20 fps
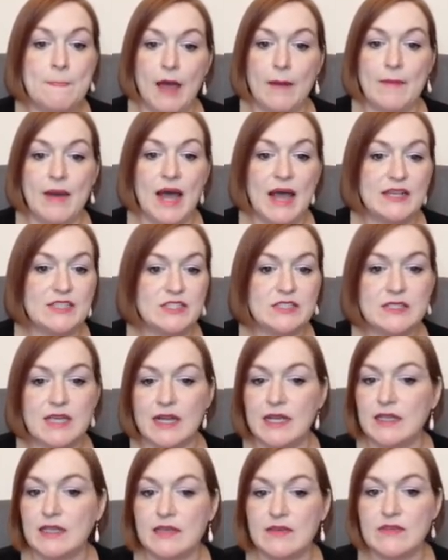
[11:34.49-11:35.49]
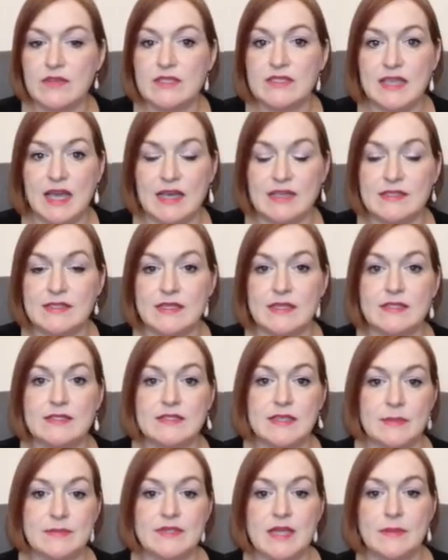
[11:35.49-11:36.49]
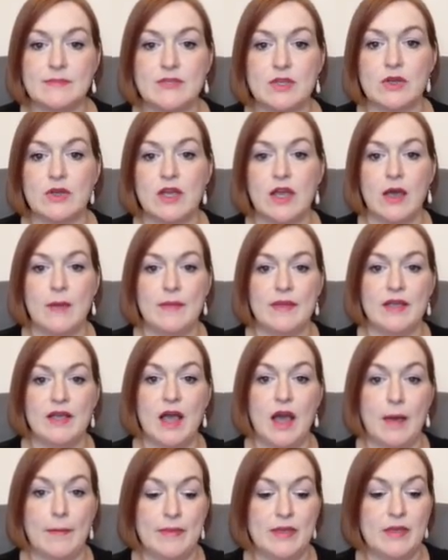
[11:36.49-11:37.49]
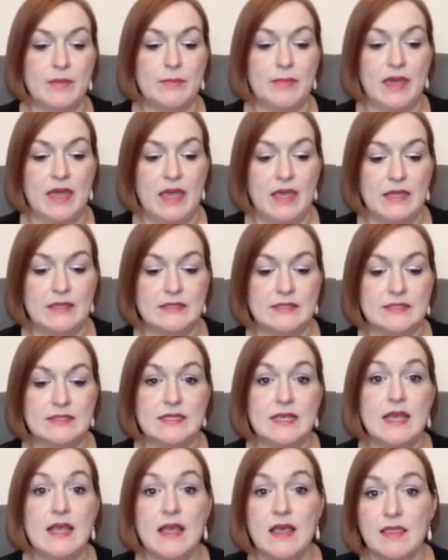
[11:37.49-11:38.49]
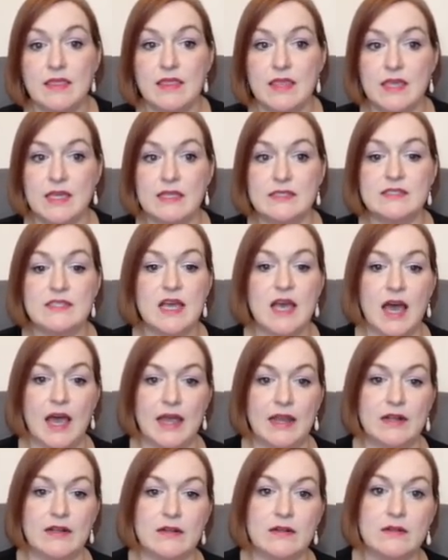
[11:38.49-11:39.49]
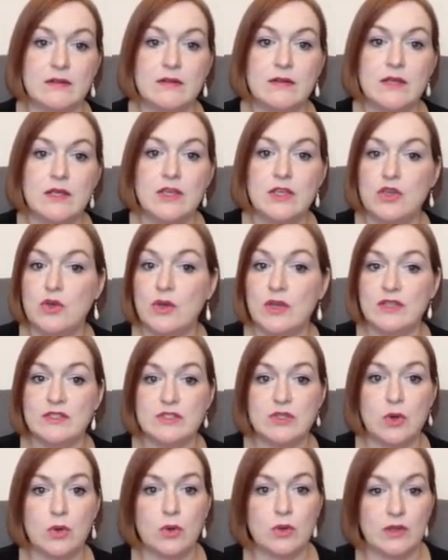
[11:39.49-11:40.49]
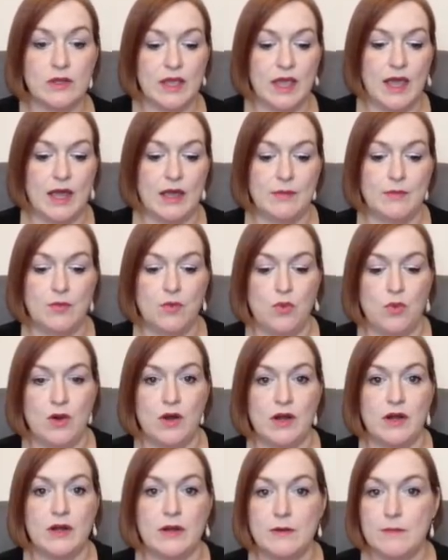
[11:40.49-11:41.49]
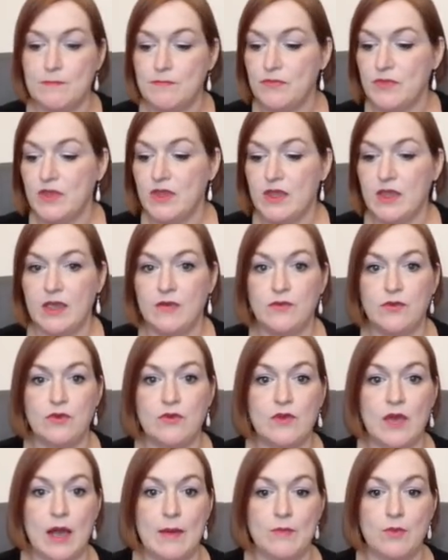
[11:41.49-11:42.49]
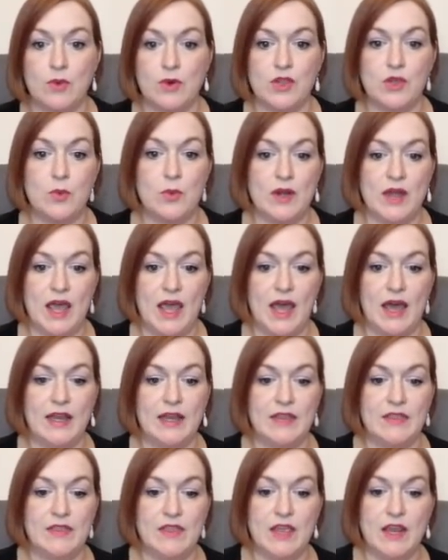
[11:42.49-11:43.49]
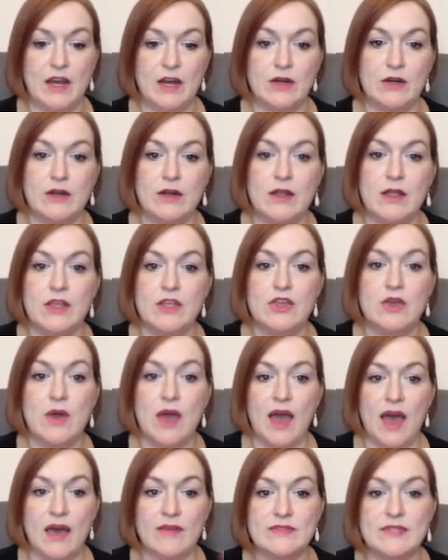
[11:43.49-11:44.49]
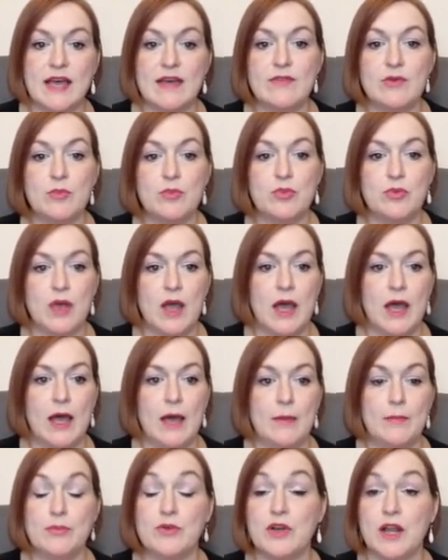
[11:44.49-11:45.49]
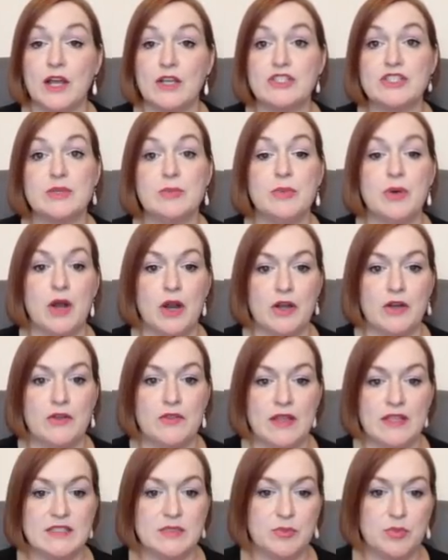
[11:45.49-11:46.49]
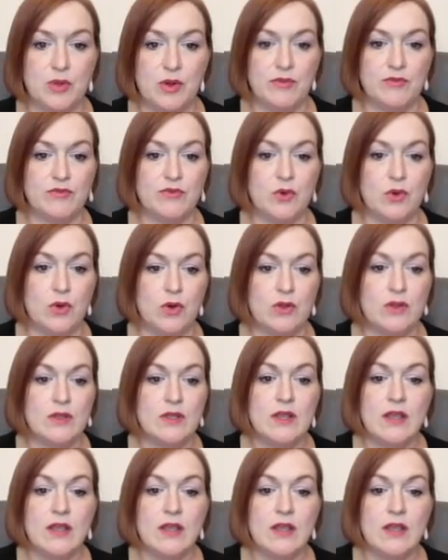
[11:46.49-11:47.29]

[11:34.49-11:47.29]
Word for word: I just kind of leave this as is. Sometimes I'll come and copy and paste the title. You can totally add more if you've got more you want to add in there. You have to have a pr uh, production partner that's printful.